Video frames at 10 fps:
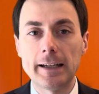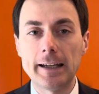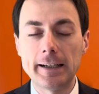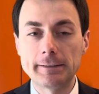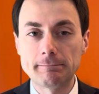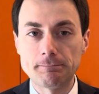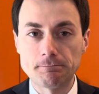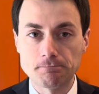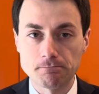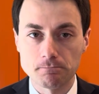
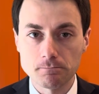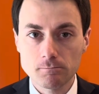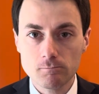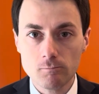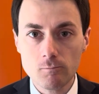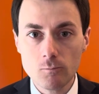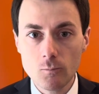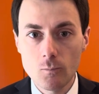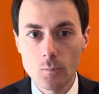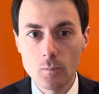And
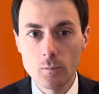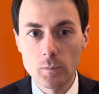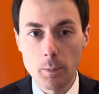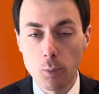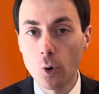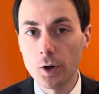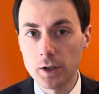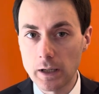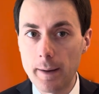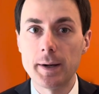the
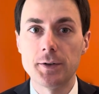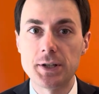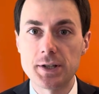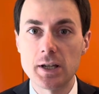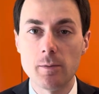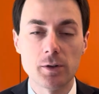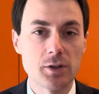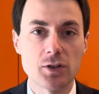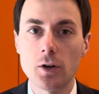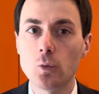point about this email
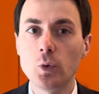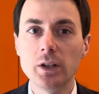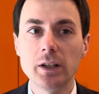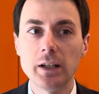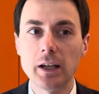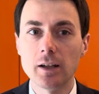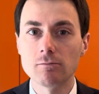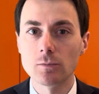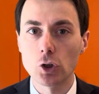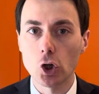is not really
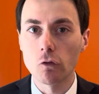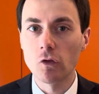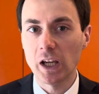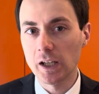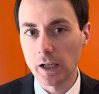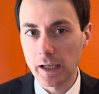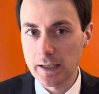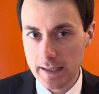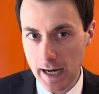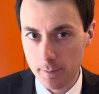in conveying any
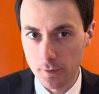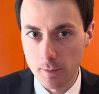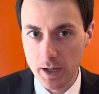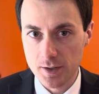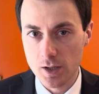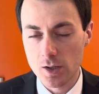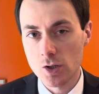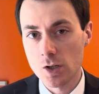type of message.